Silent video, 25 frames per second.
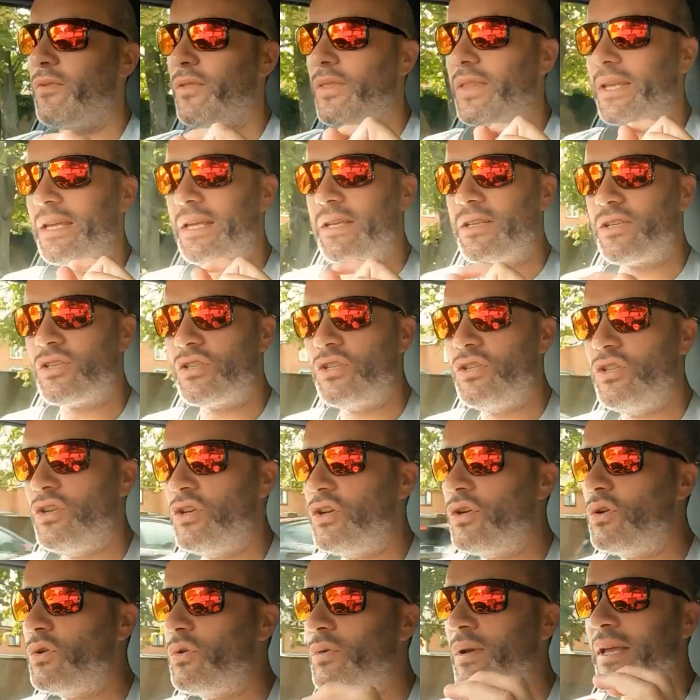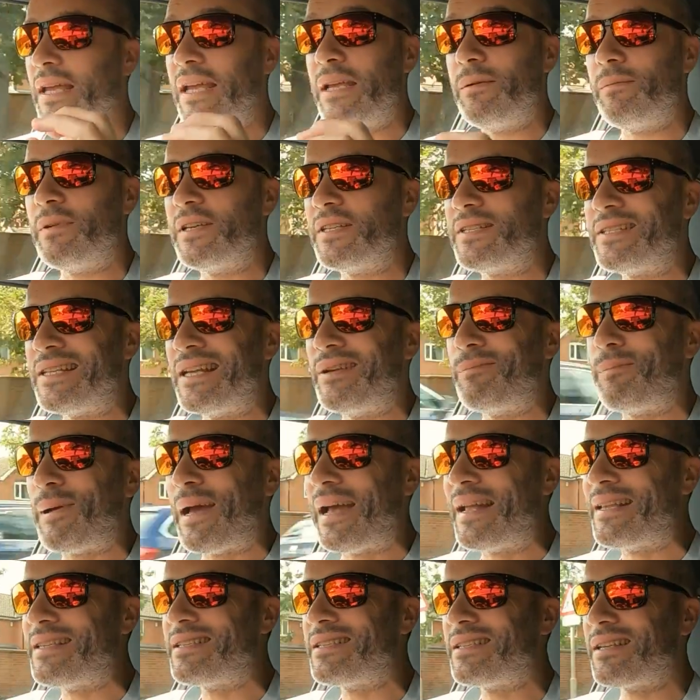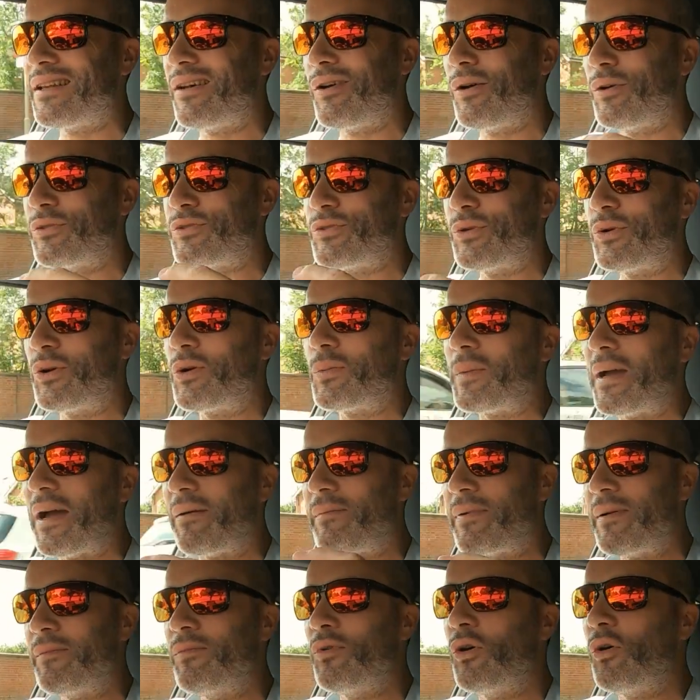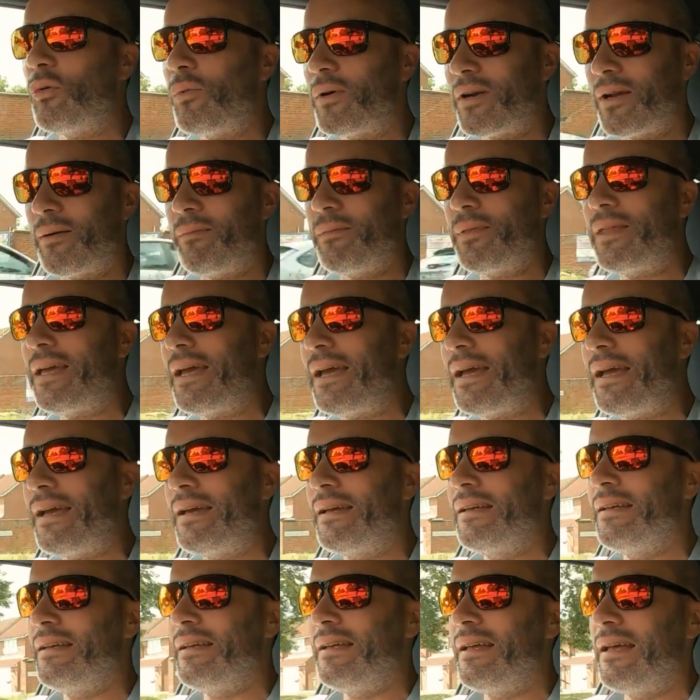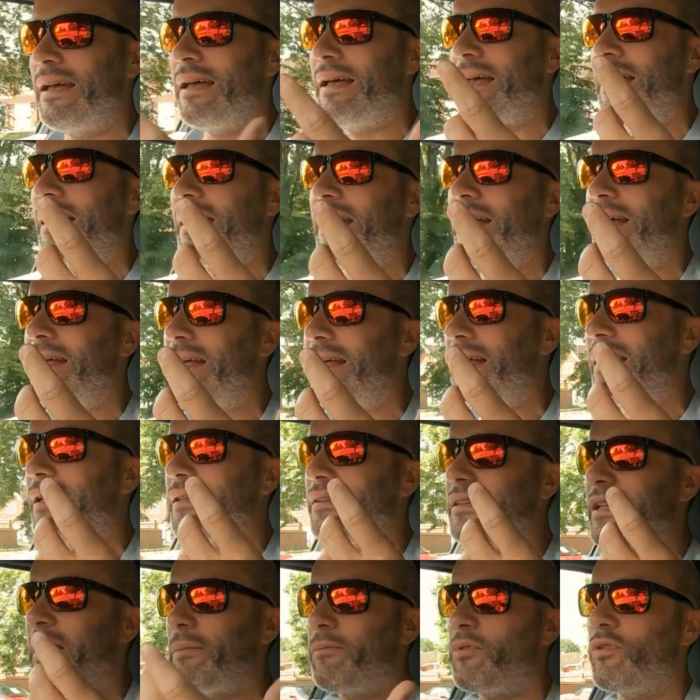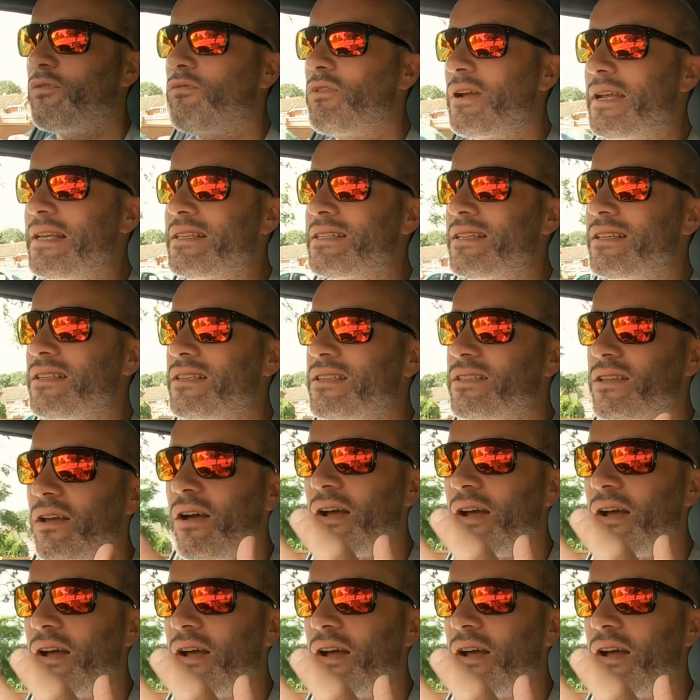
of these new EBC pads that I'll talk about a bit more when I'm there. A number of reasons.